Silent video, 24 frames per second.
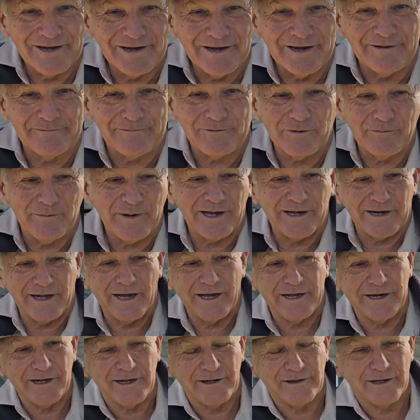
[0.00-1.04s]
After about
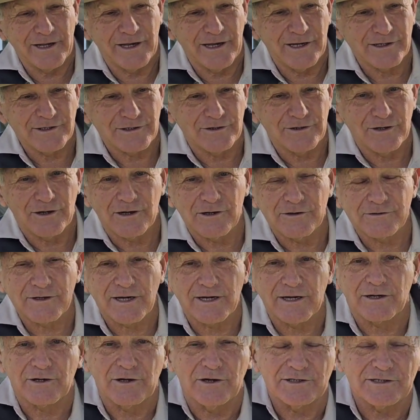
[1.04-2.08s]
$18,000, it's
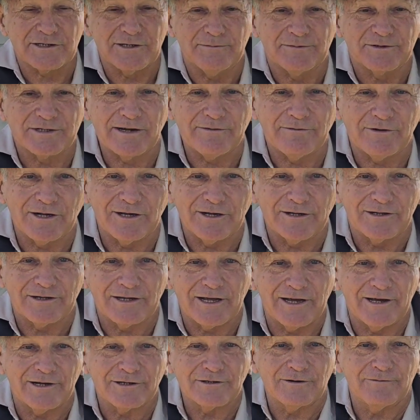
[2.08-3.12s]
going to cost him
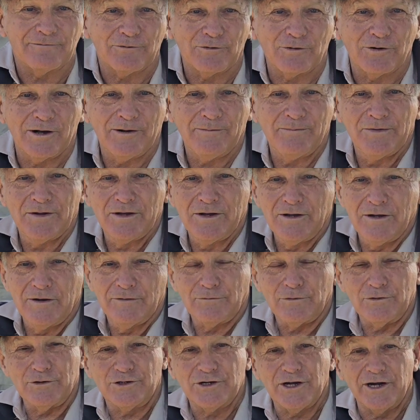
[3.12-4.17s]
$17,000
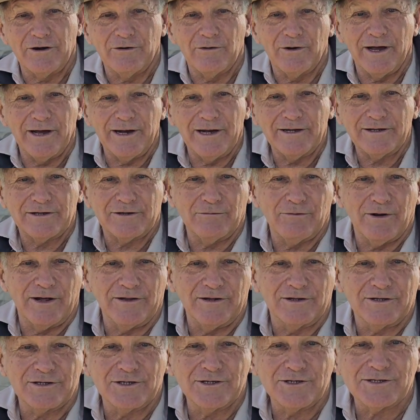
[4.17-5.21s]
for a generator to run
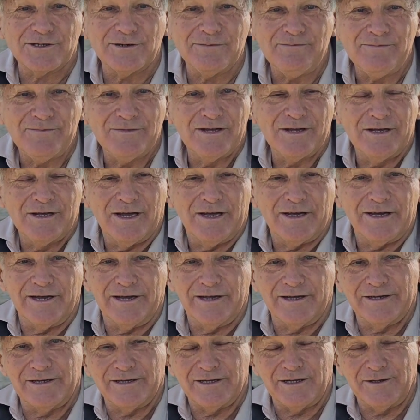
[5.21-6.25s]
the system,
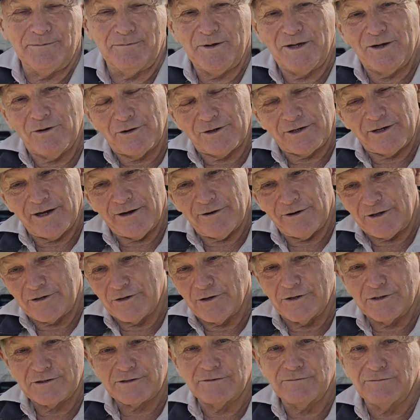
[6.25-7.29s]
and it'd be ongoing
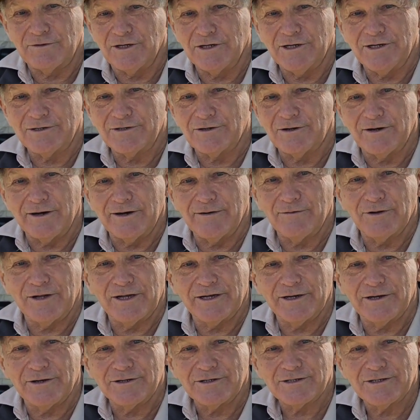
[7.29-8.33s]
cost of diesel and
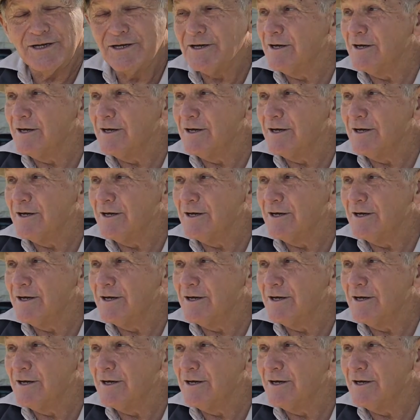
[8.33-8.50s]
everything else.